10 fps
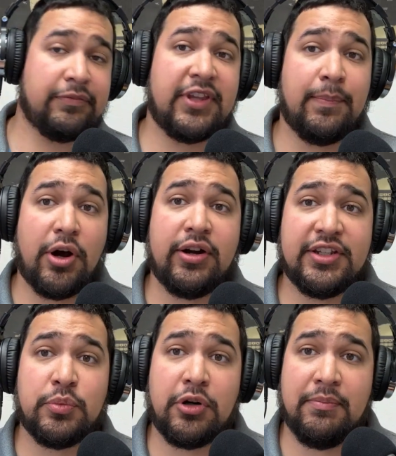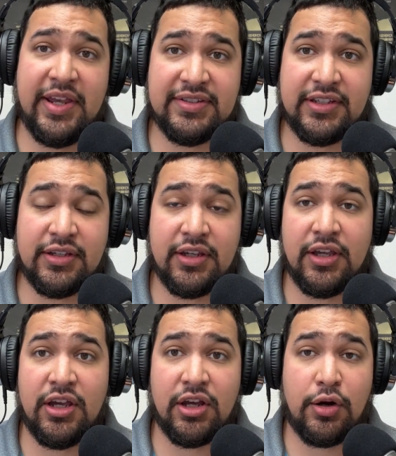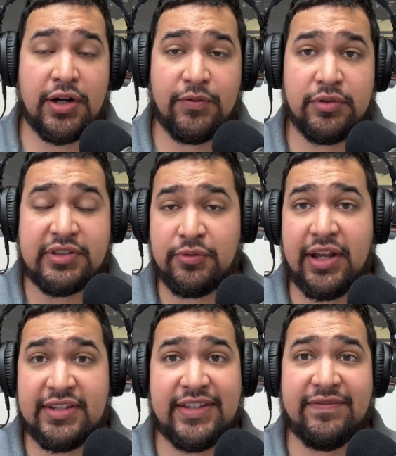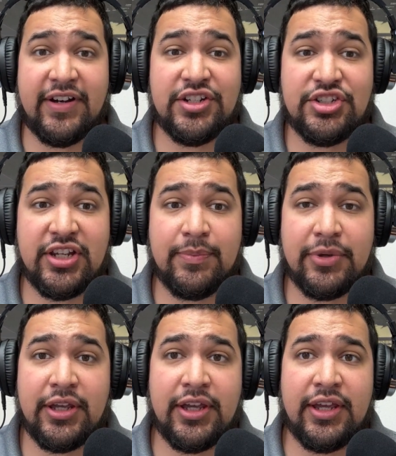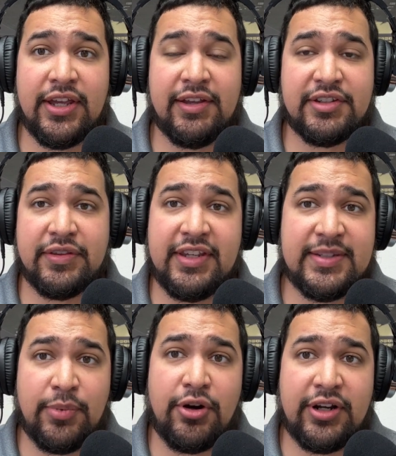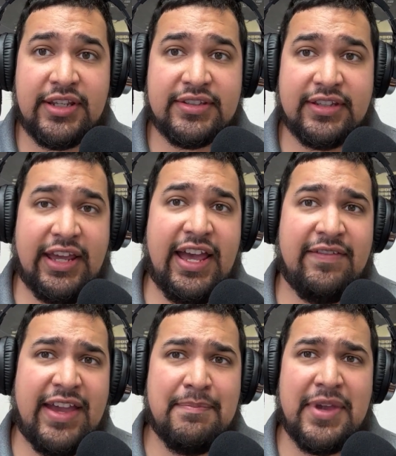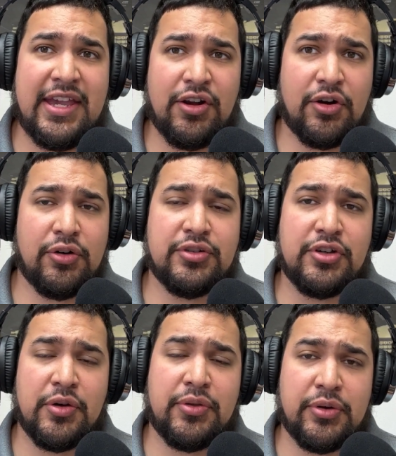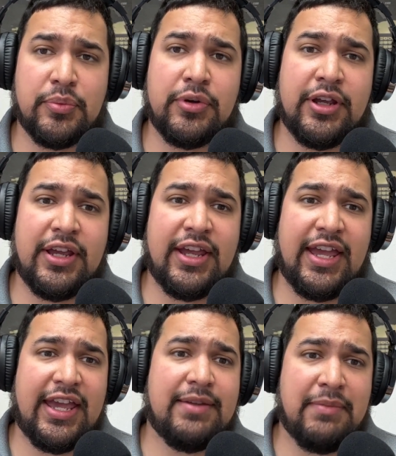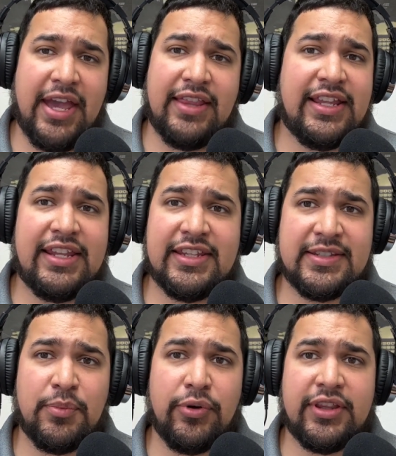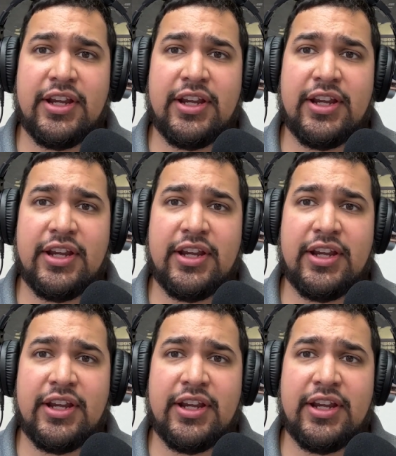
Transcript: The parties were amazing. Carnival is known as the fun ship. So these parties have a big hurdle to go through. And man, they didn't disappoint.